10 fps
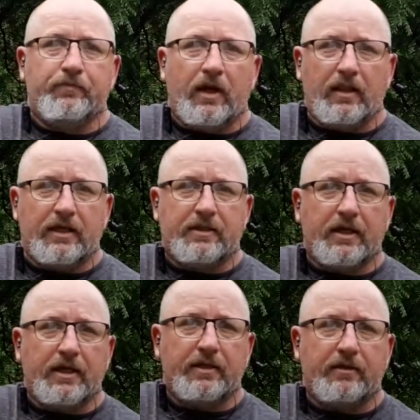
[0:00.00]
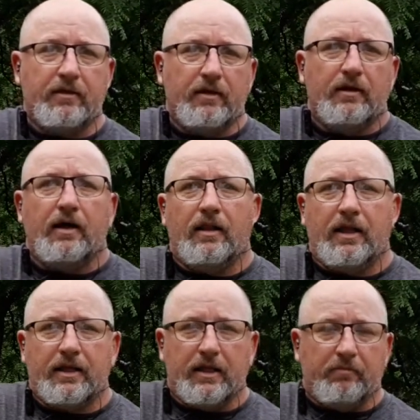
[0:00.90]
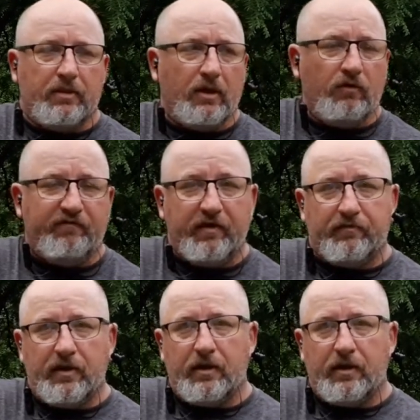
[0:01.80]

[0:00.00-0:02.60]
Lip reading: I like to get below 50.